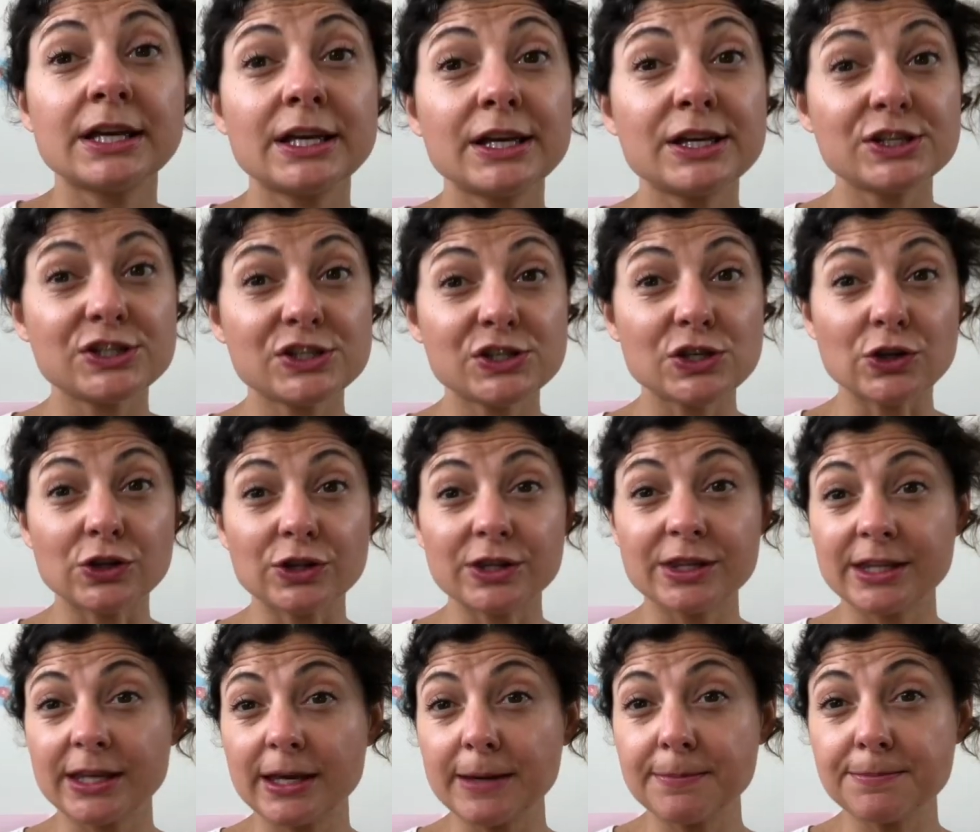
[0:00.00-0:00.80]
Some
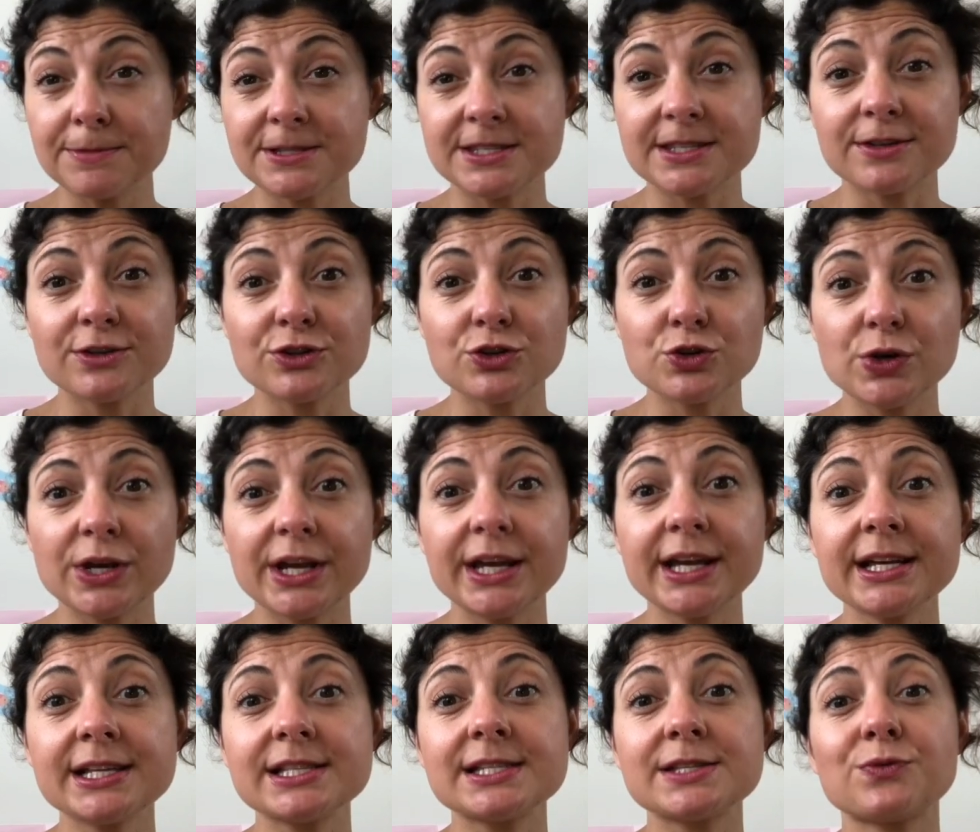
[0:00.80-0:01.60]
tips and
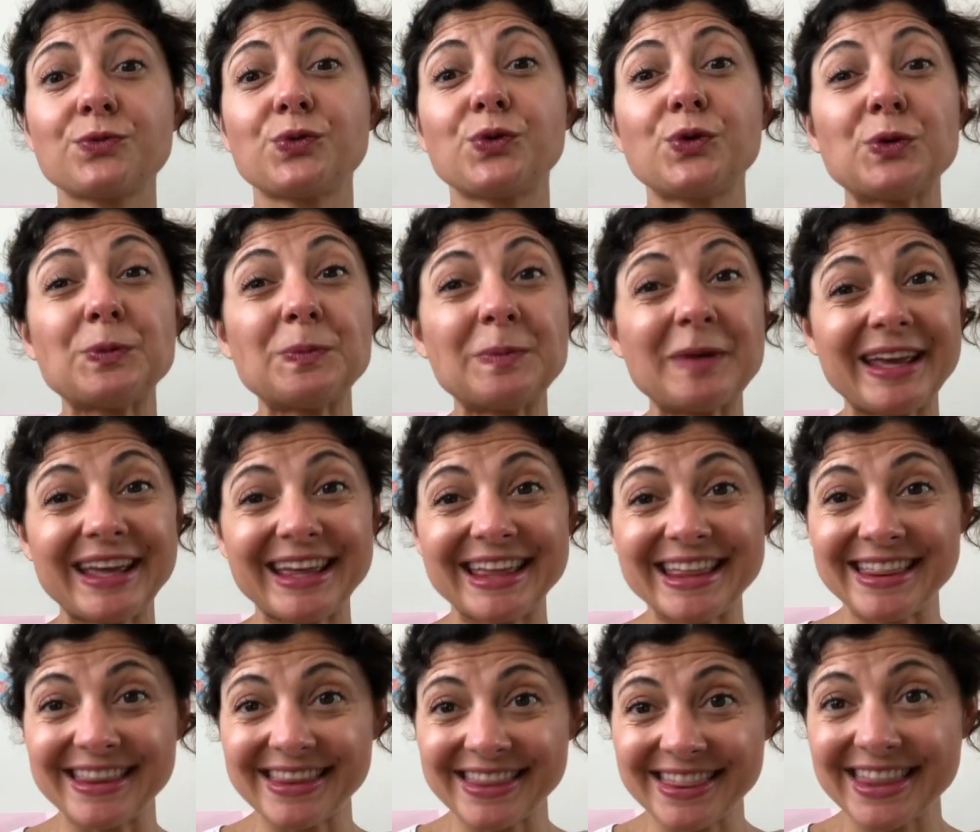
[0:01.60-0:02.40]
tricks for
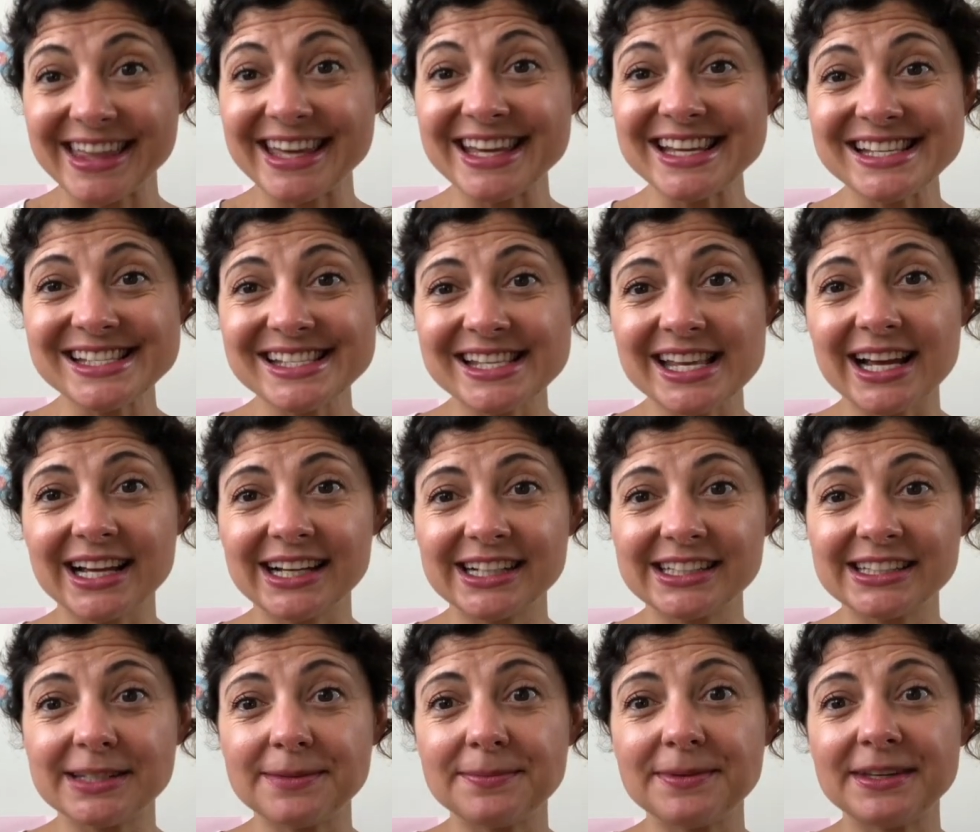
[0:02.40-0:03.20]
making these
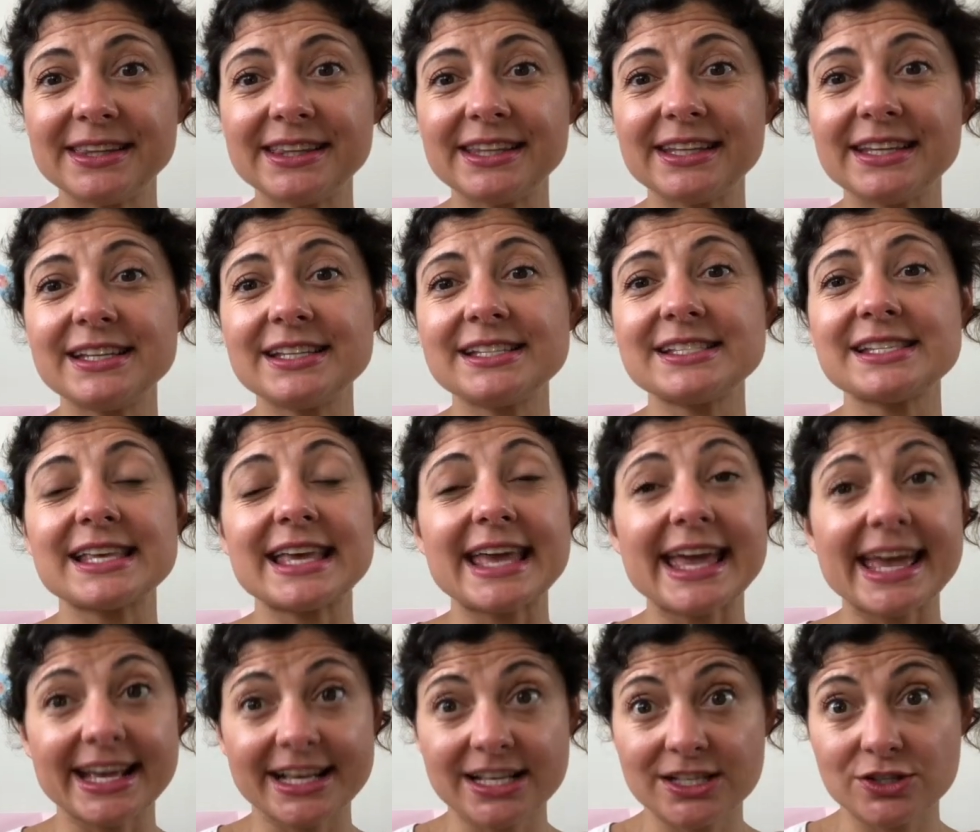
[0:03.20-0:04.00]
activities
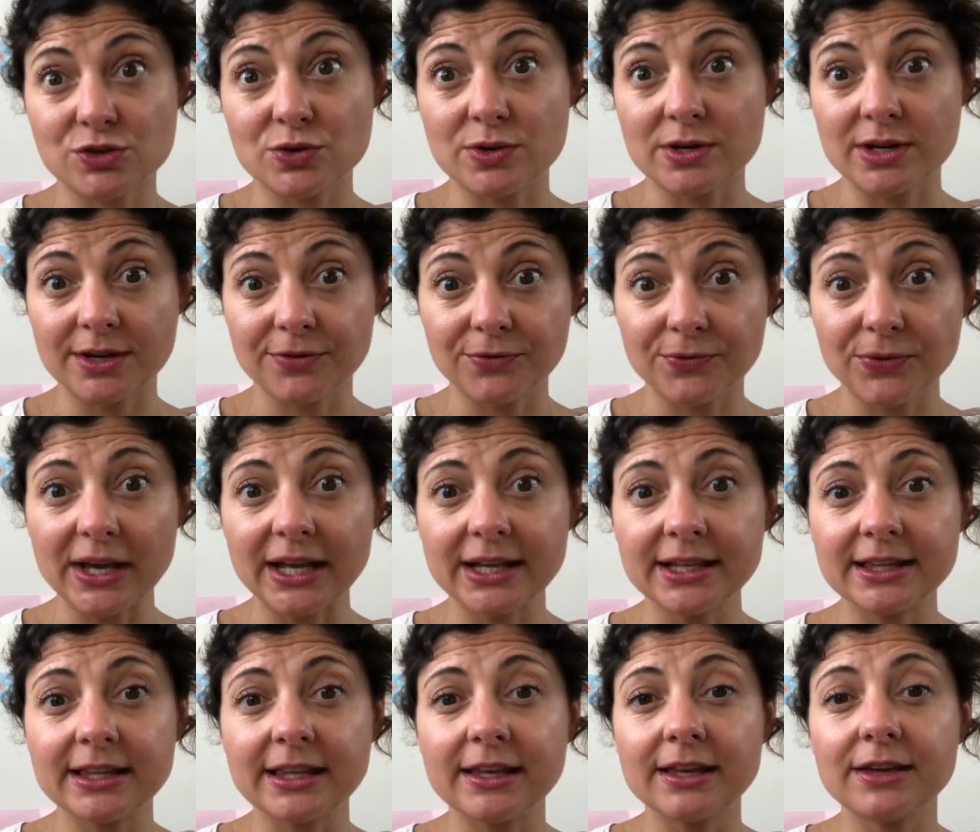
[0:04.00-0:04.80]
extra
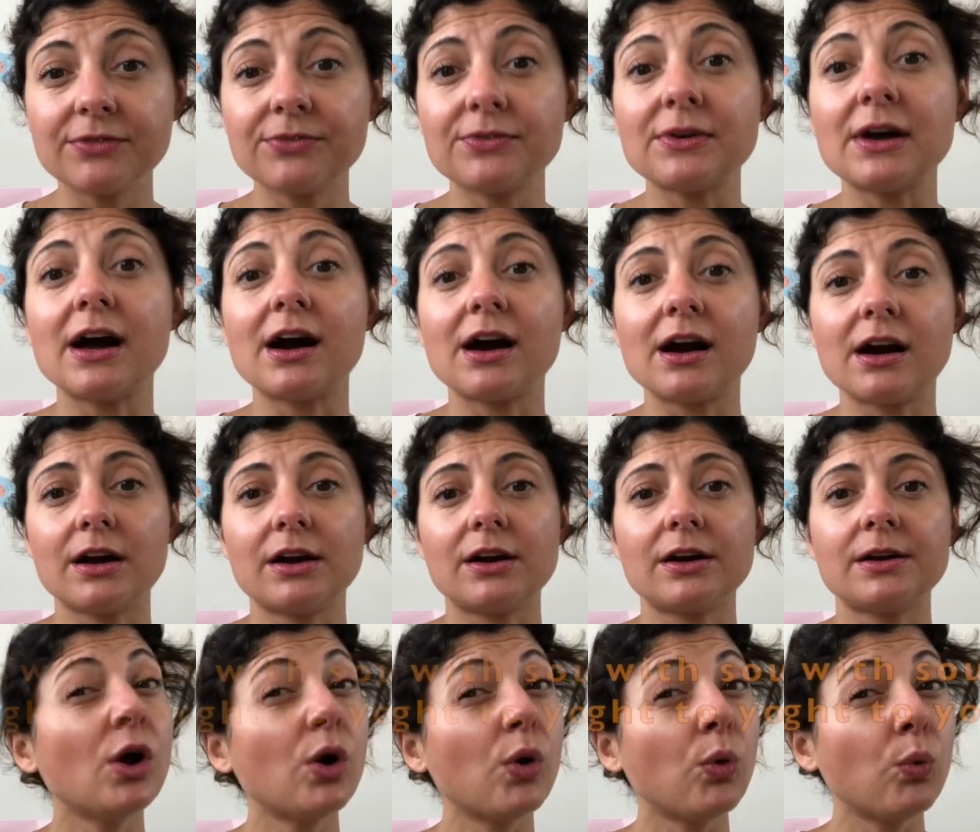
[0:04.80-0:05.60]
effective
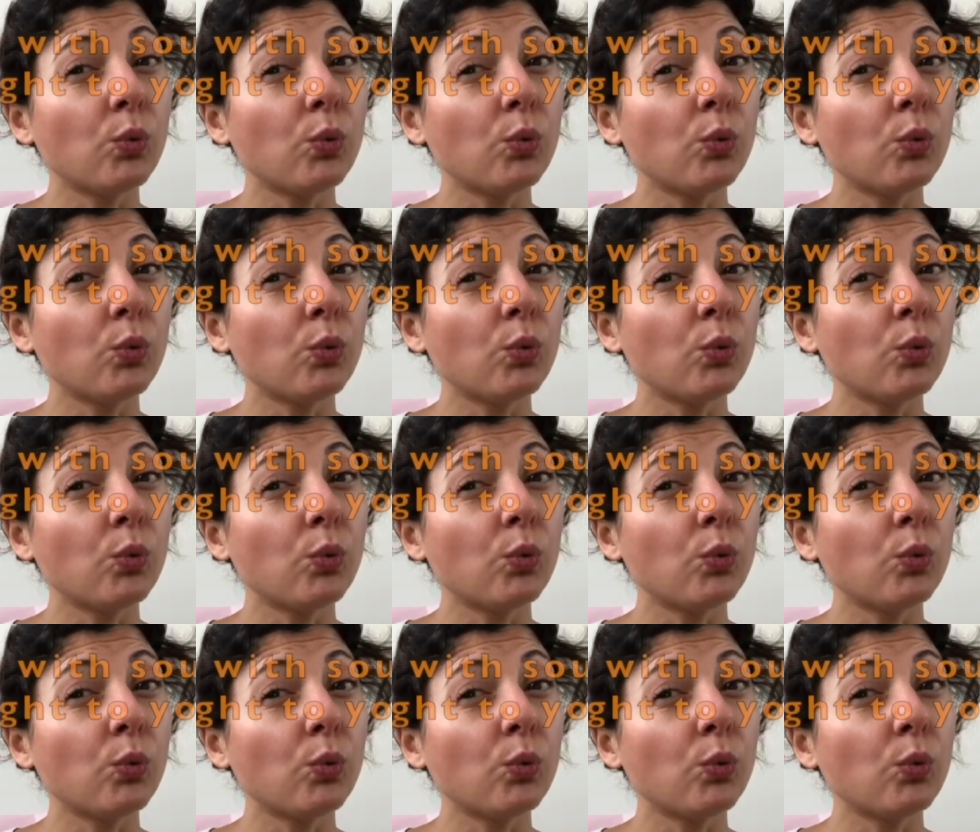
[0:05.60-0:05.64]
are